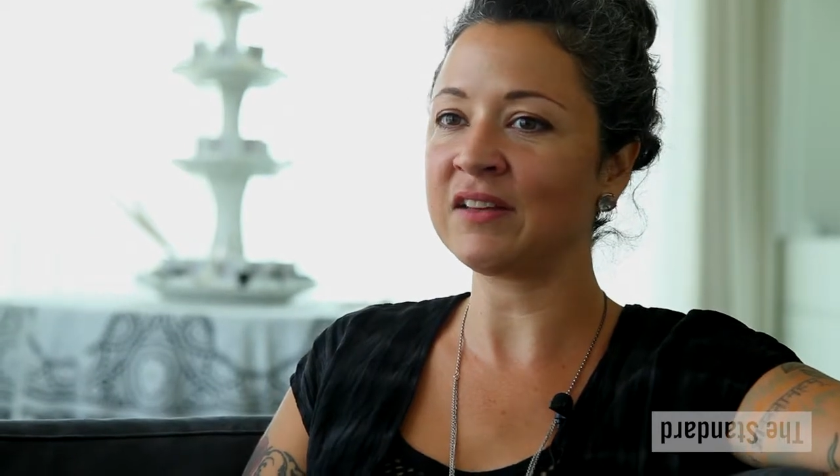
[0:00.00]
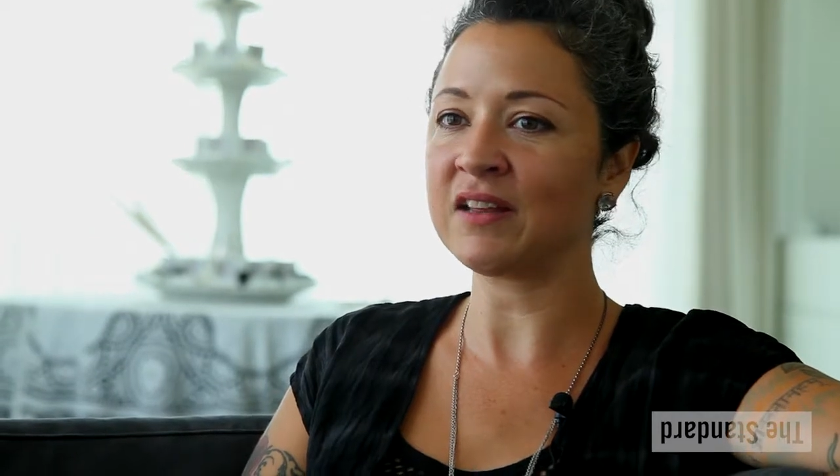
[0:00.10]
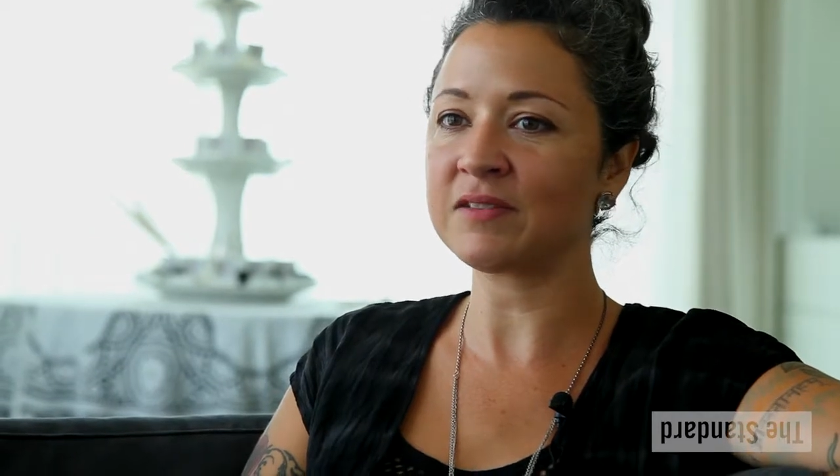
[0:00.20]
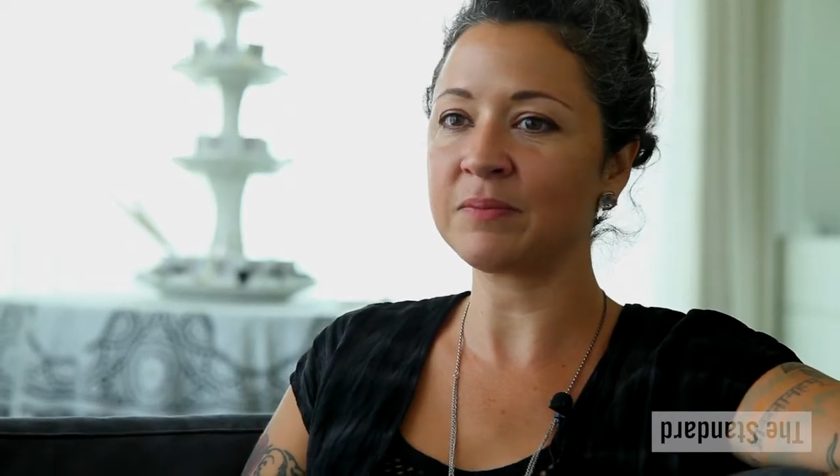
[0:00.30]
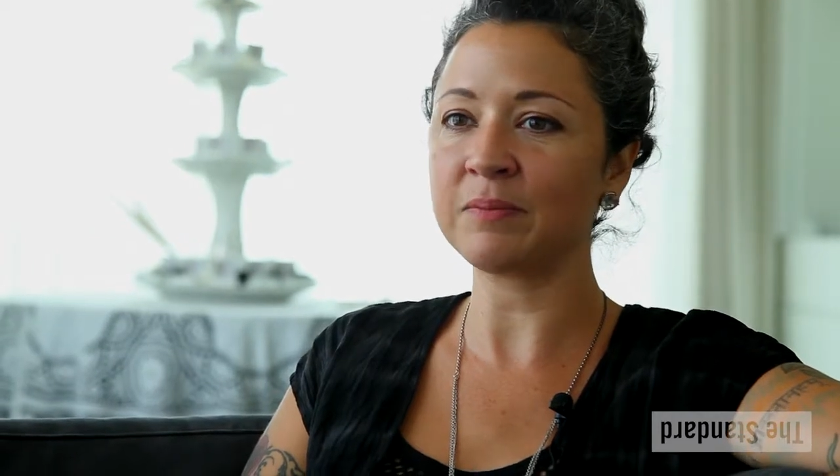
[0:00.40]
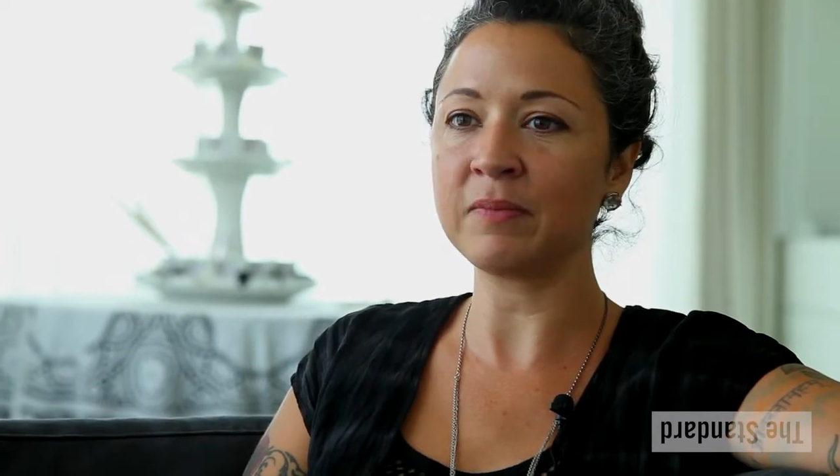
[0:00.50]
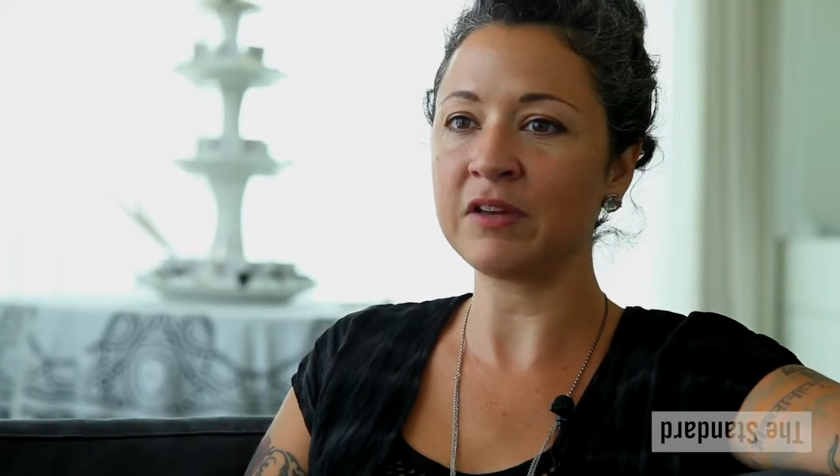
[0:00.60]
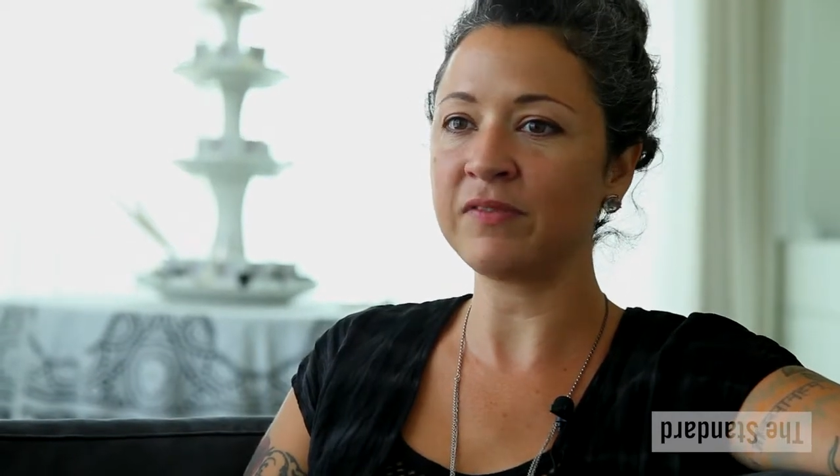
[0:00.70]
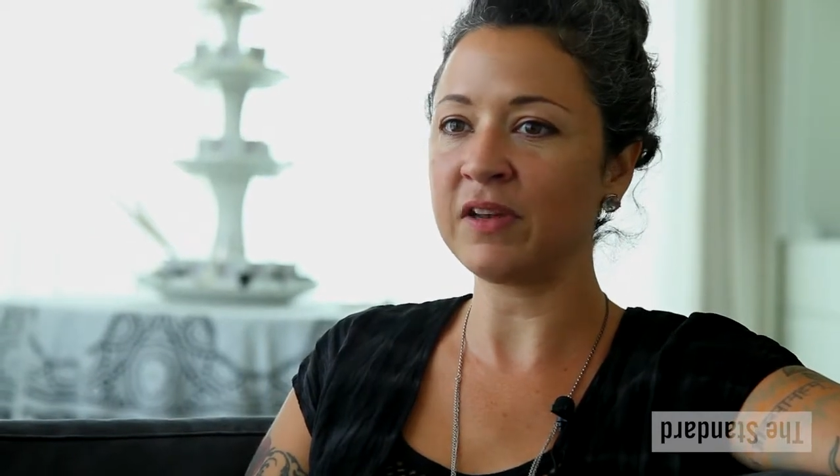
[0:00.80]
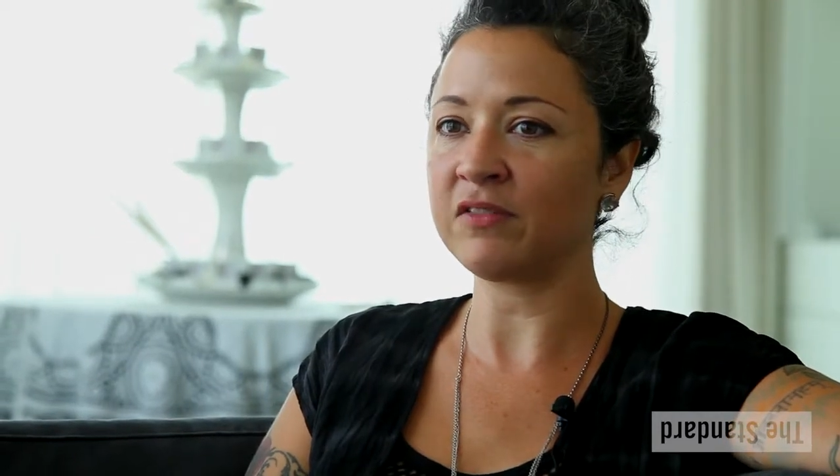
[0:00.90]
and that's my
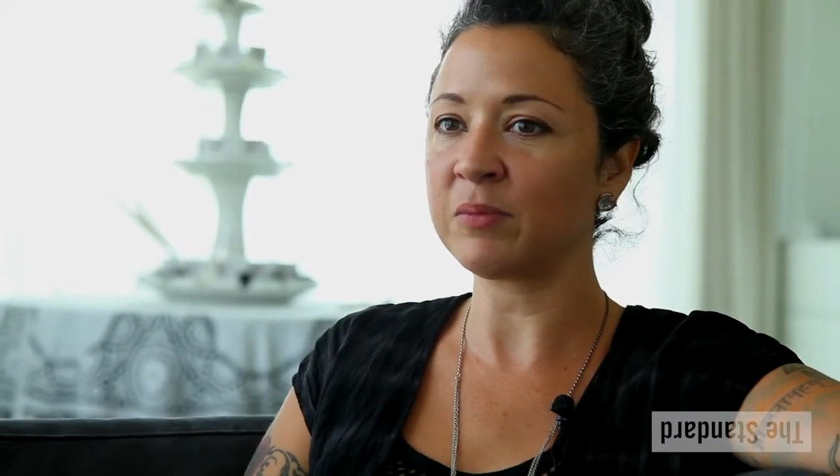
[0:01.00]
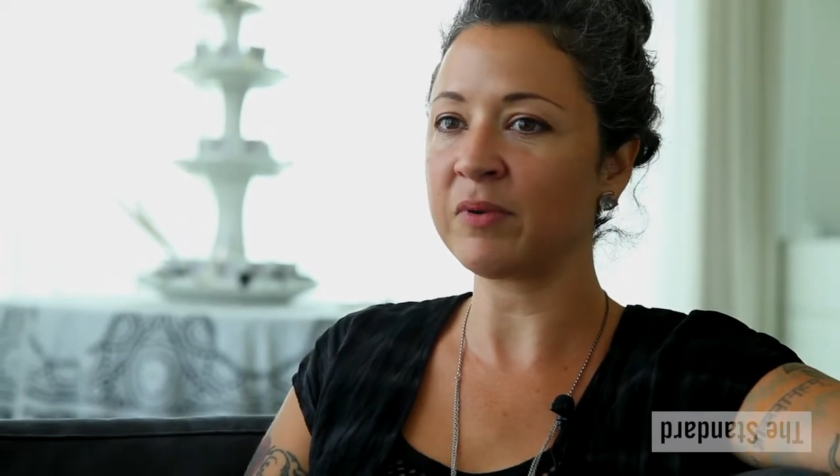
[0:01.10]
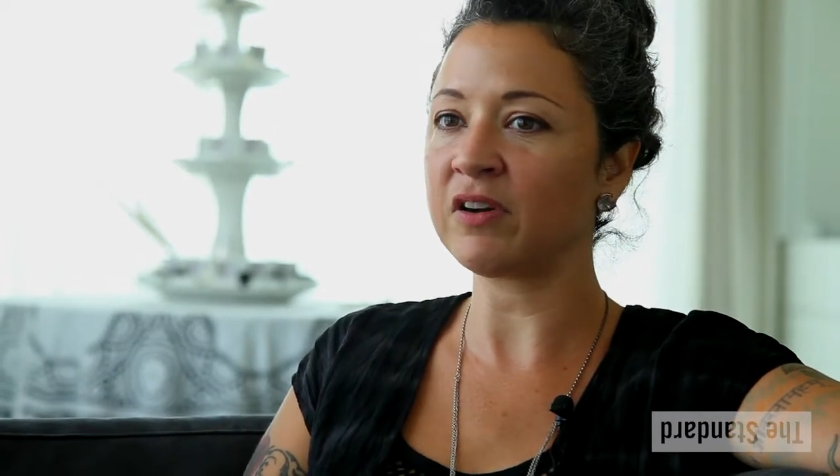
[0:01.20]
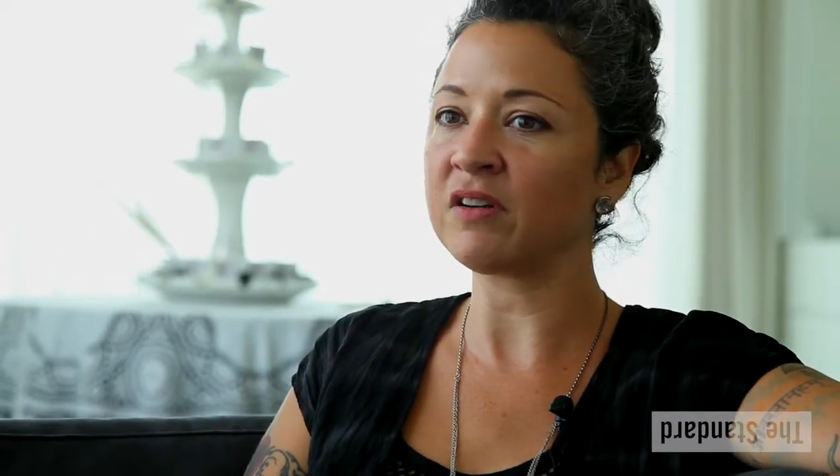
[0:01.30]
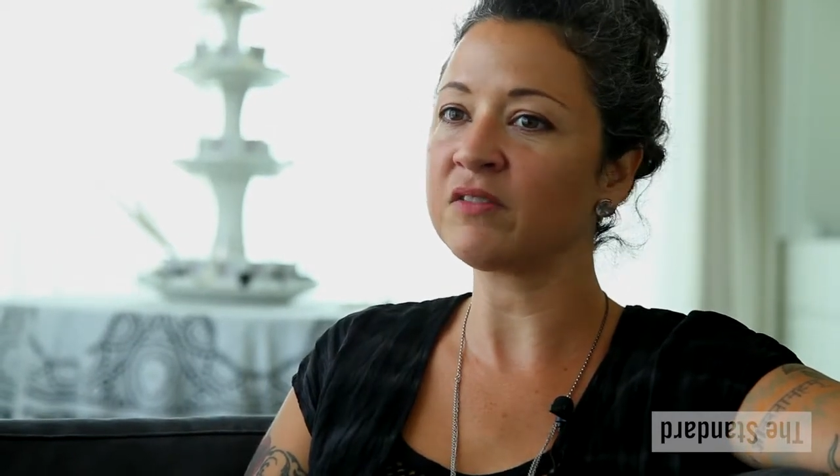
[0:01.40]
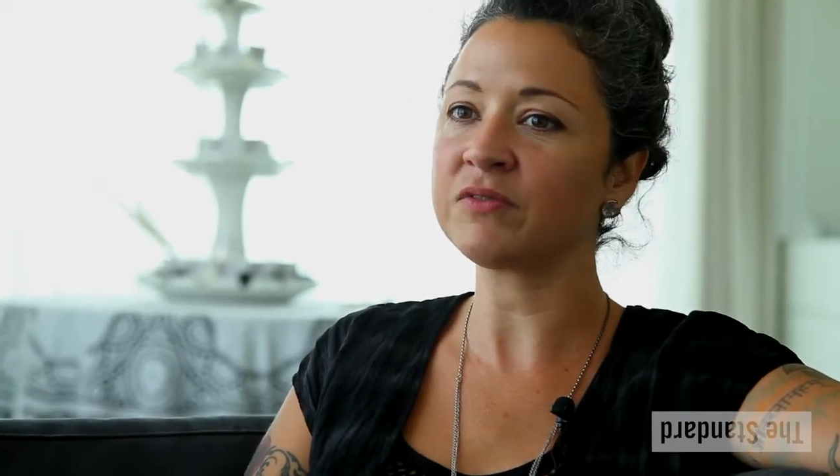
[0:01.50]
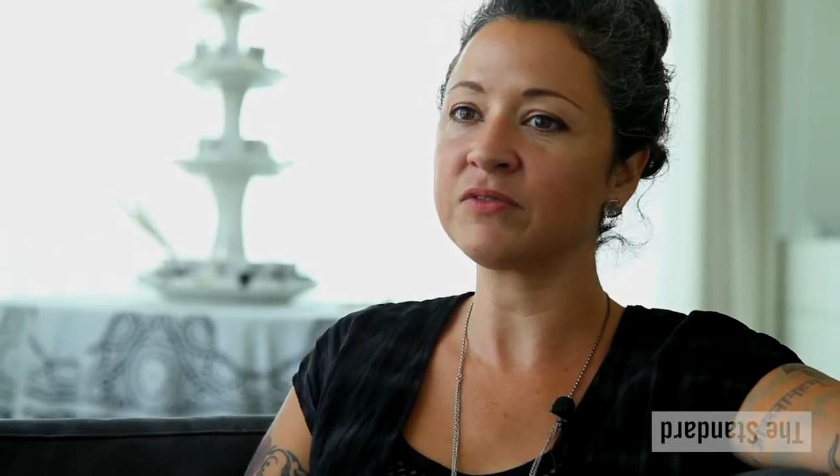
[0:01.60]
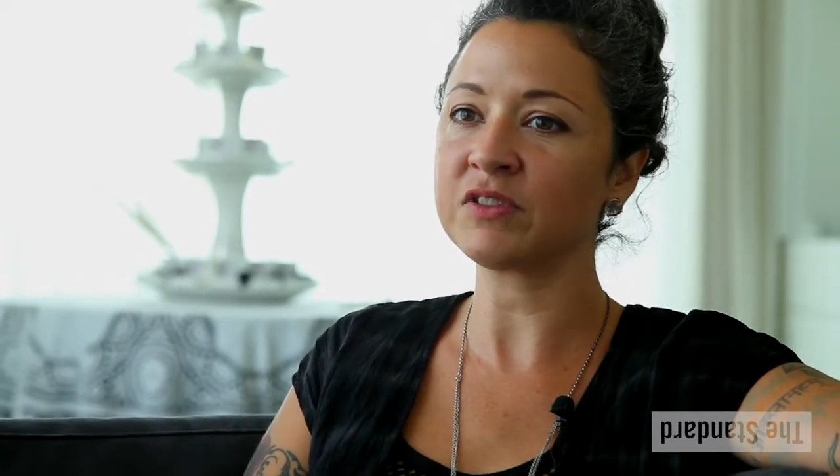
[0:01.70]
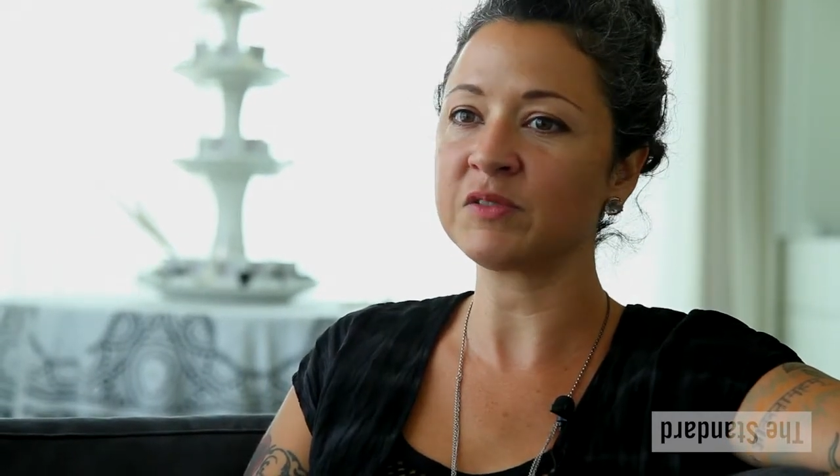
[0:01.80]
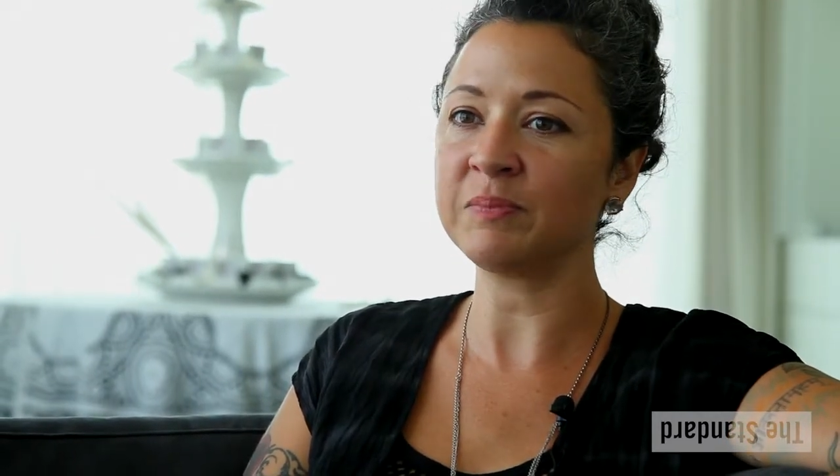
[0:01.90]
favorite part of
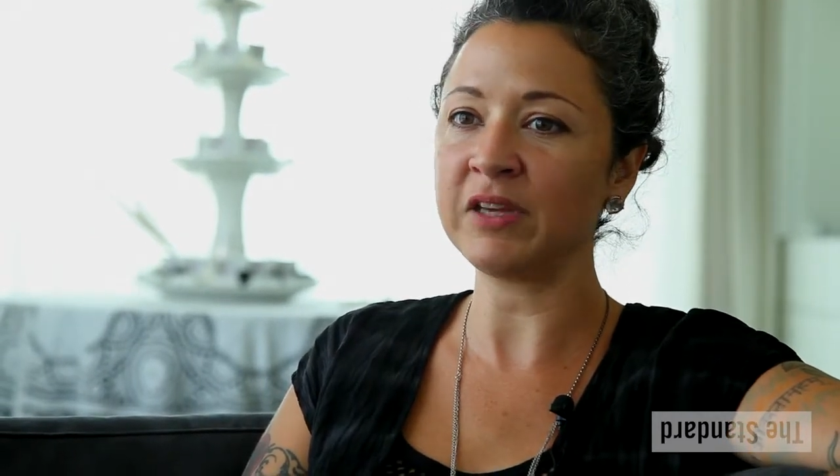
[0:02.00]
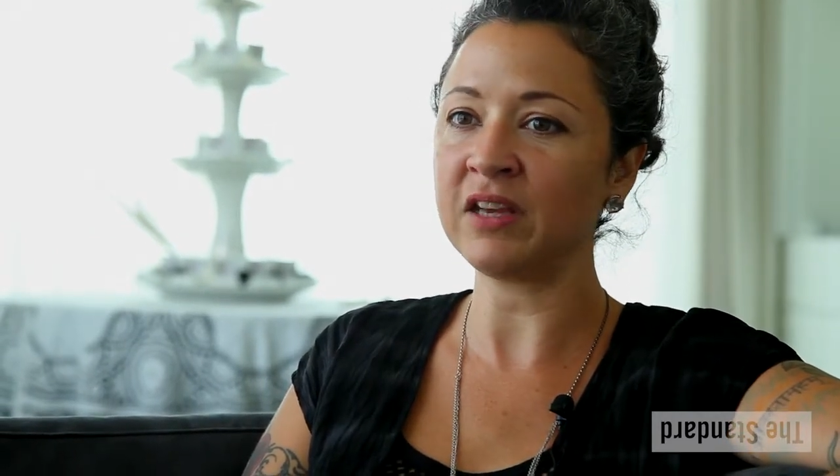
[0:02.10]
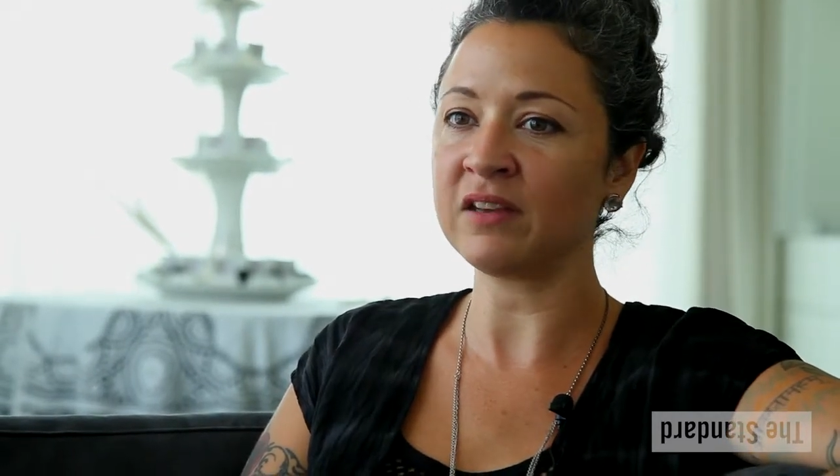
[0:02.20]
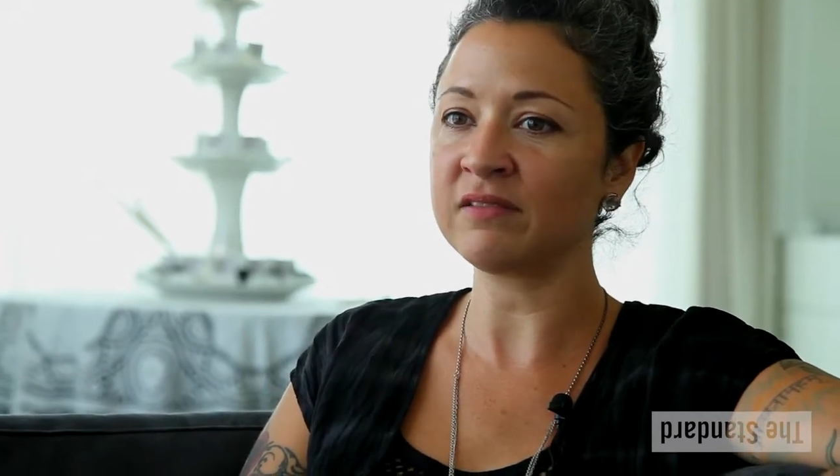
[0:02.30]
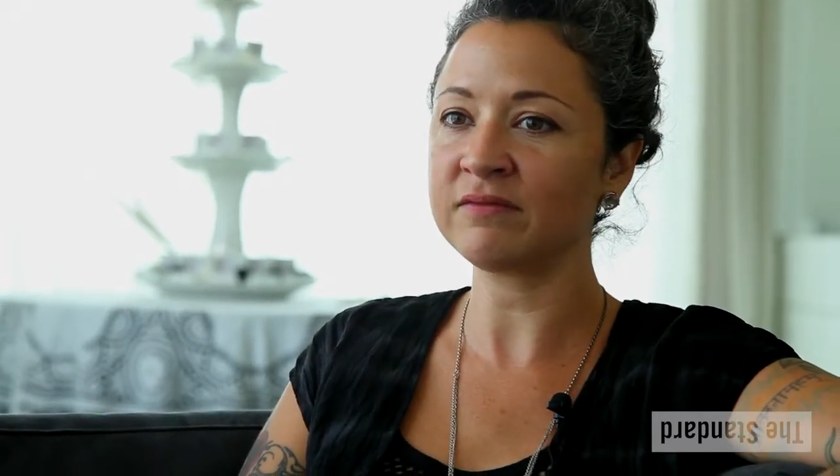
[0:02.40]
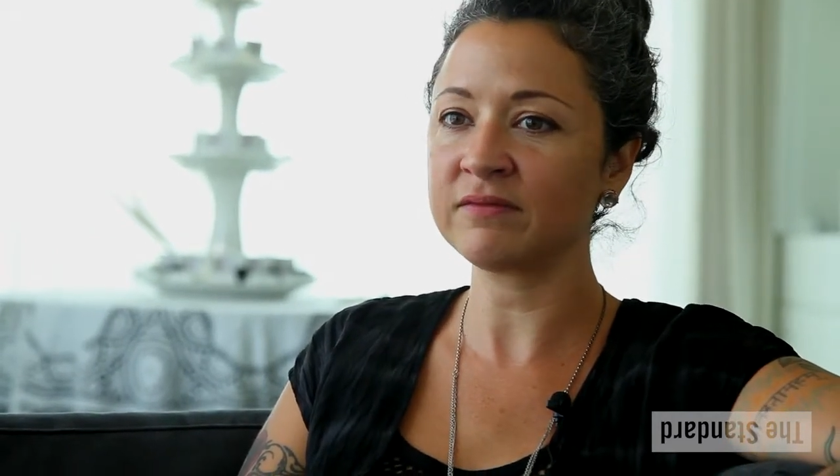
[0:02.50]
just being